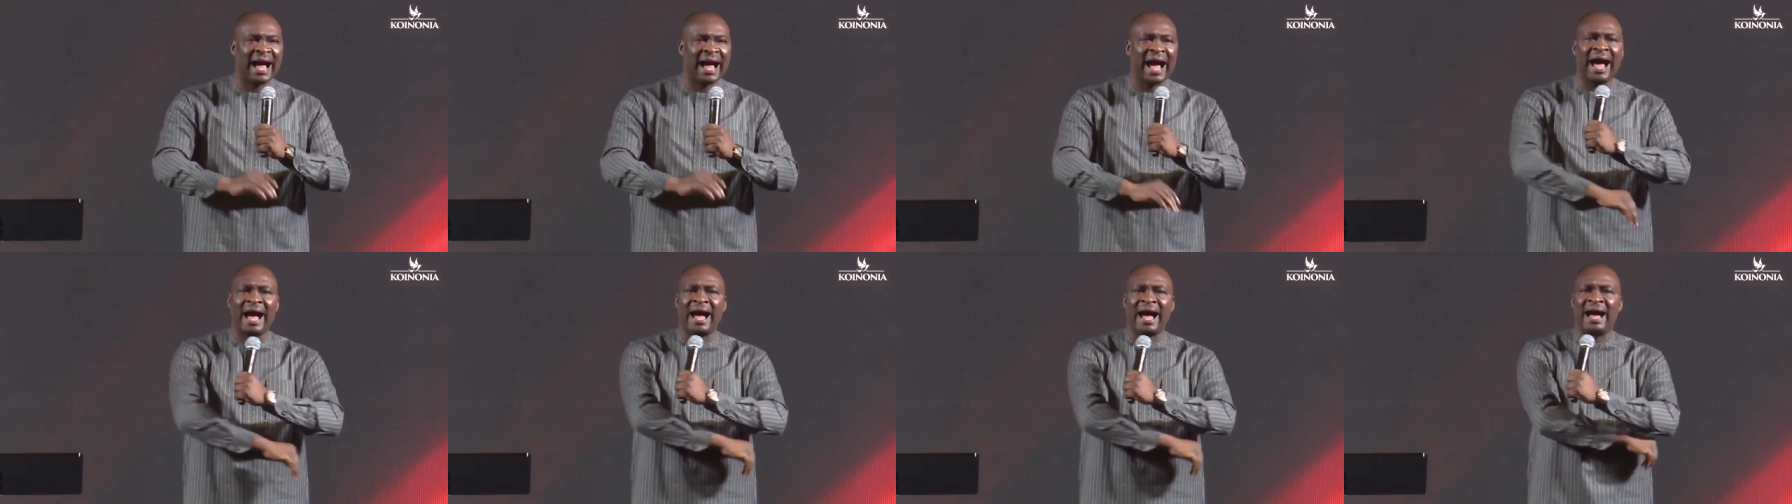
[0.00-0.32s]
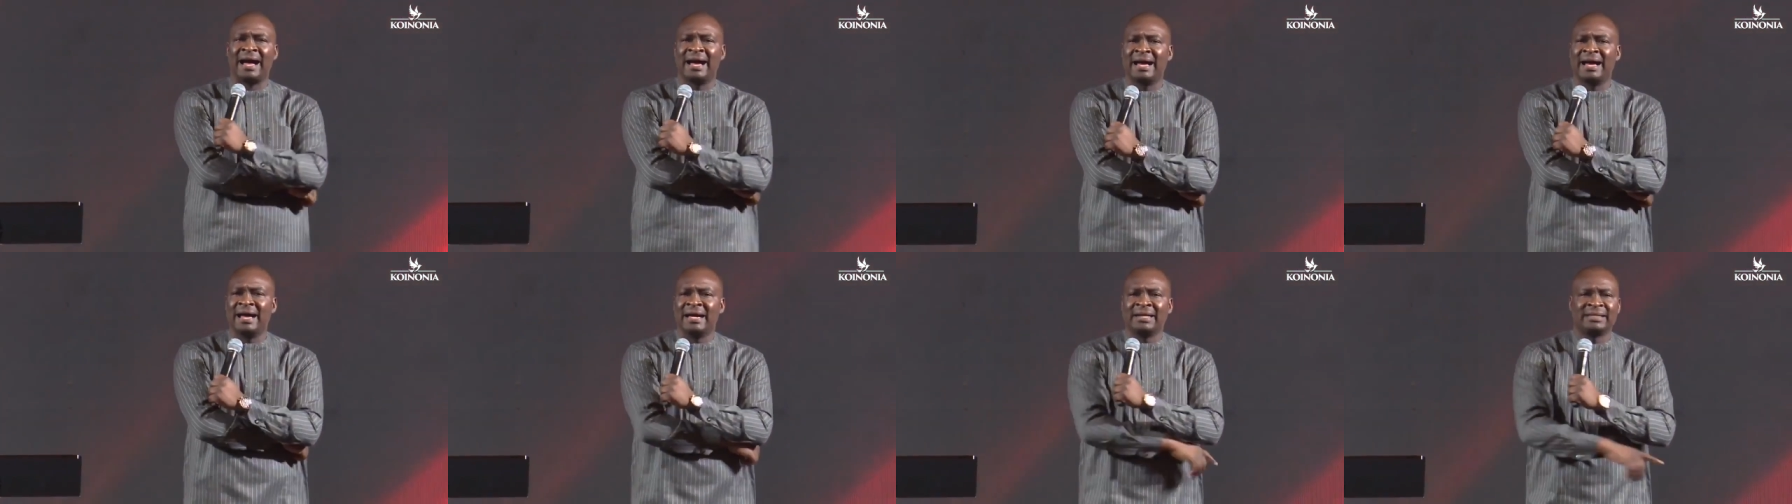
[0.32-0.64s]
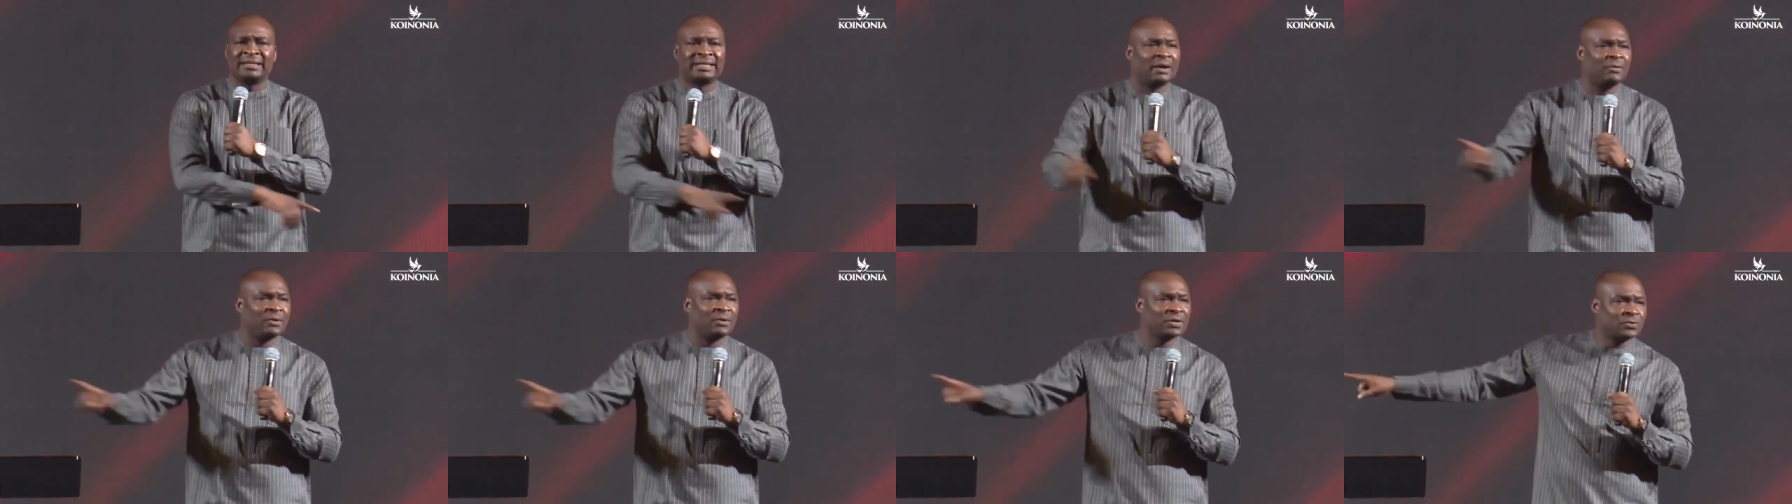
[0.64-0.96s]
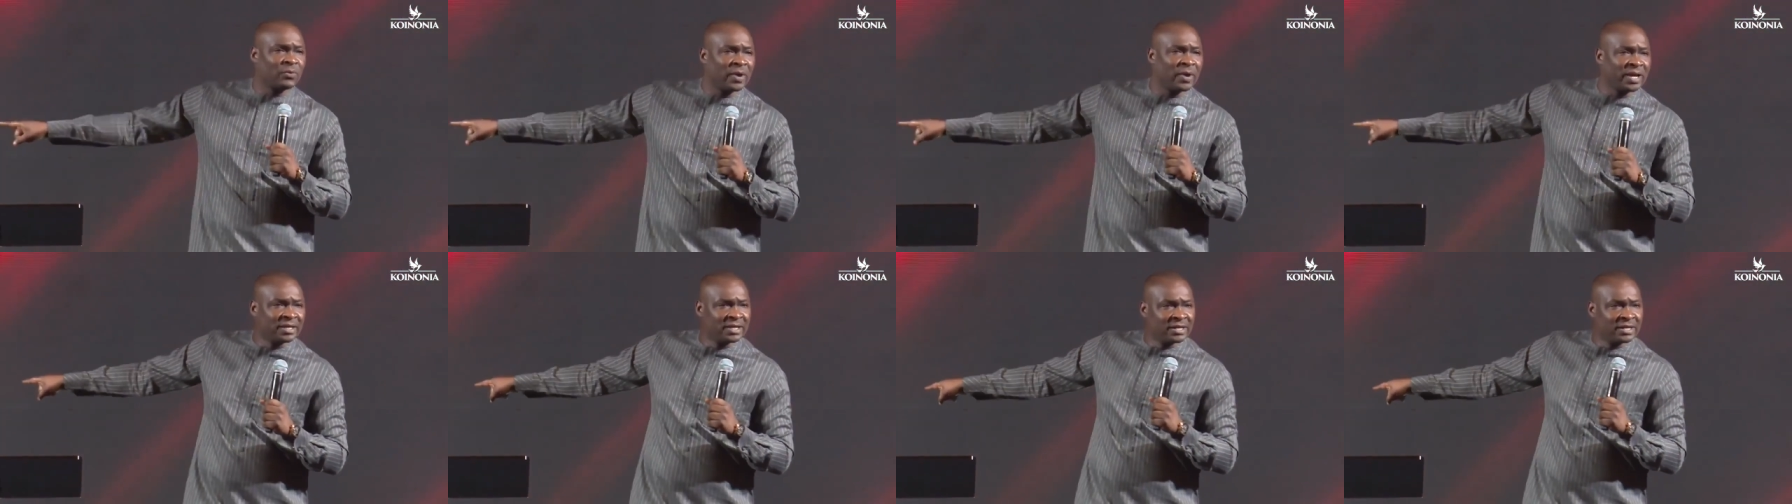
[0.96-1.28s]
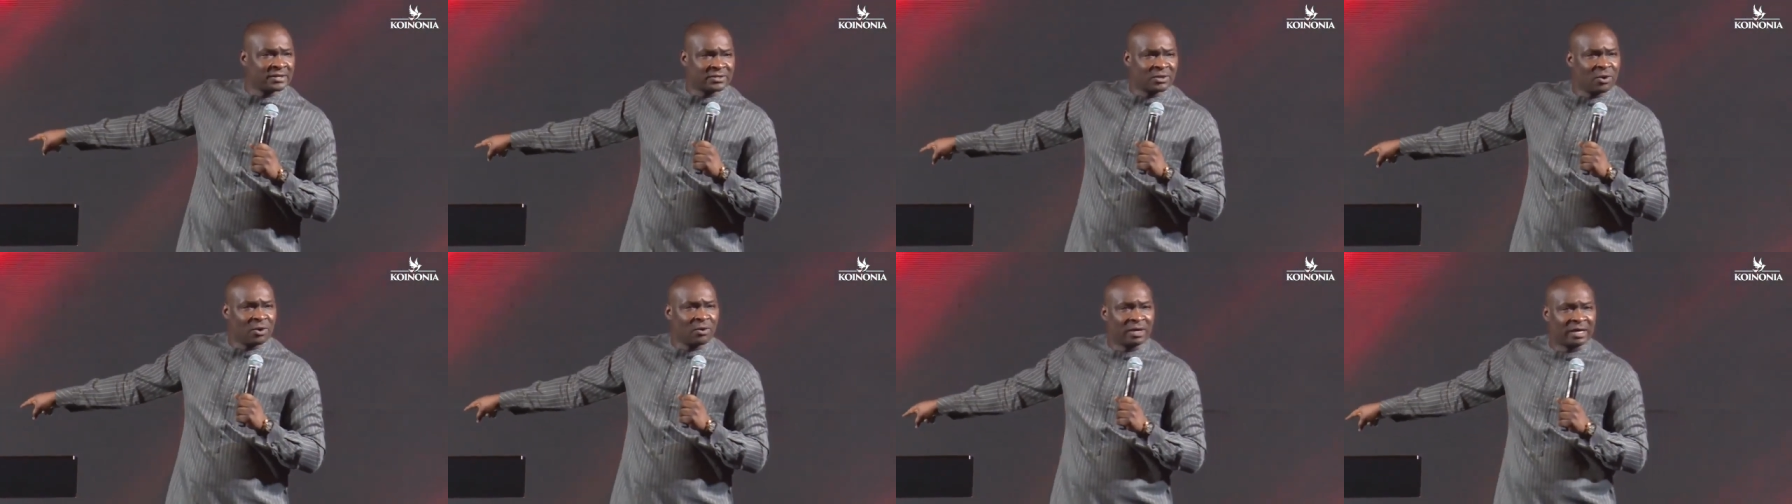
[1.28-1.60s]
that was when
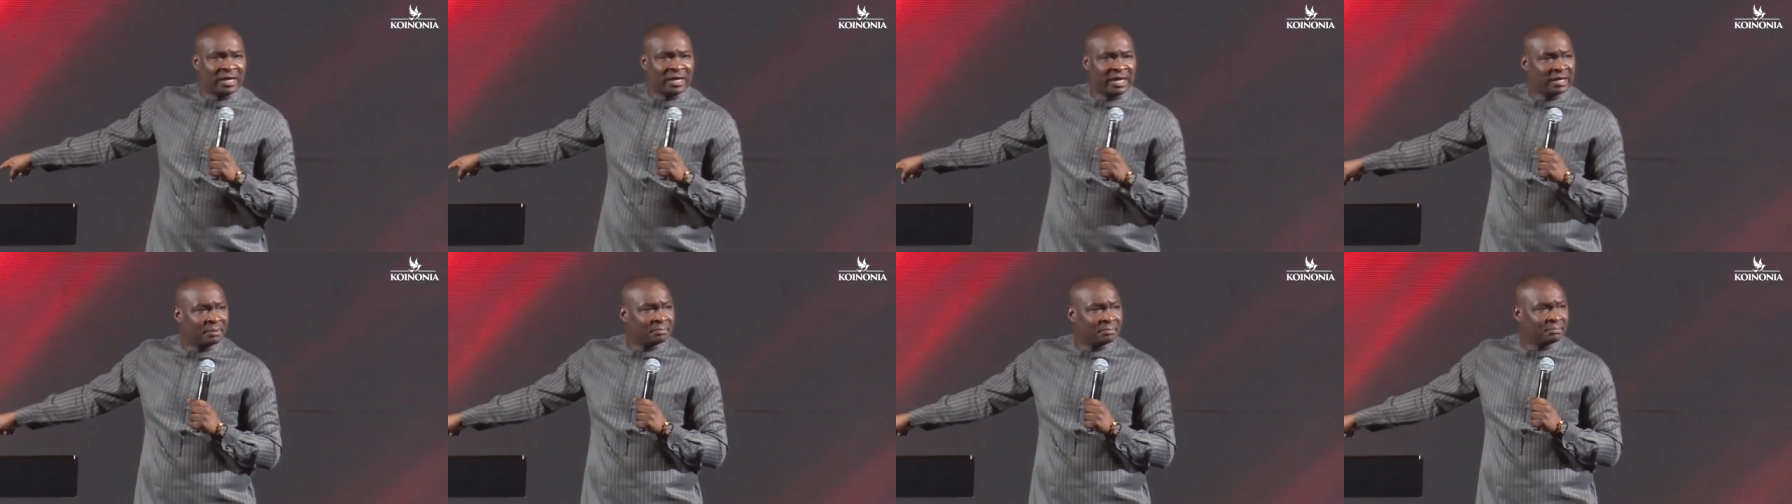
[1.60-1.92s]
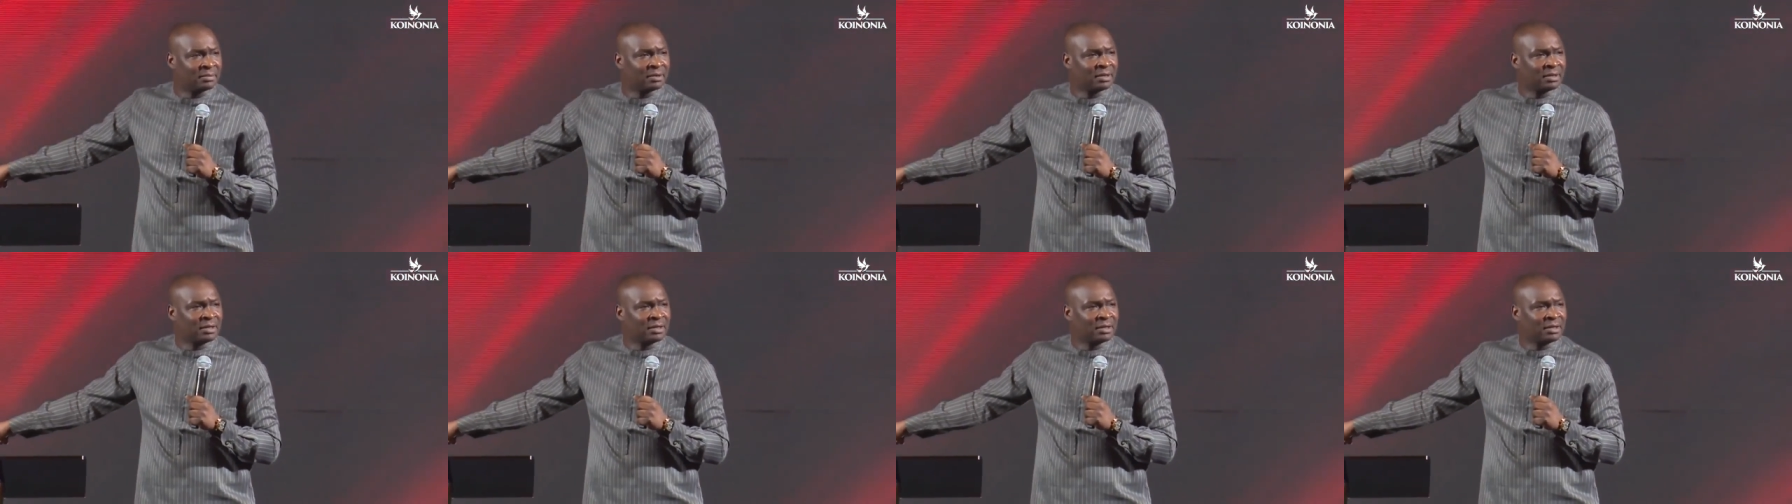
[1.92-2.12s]
this song came,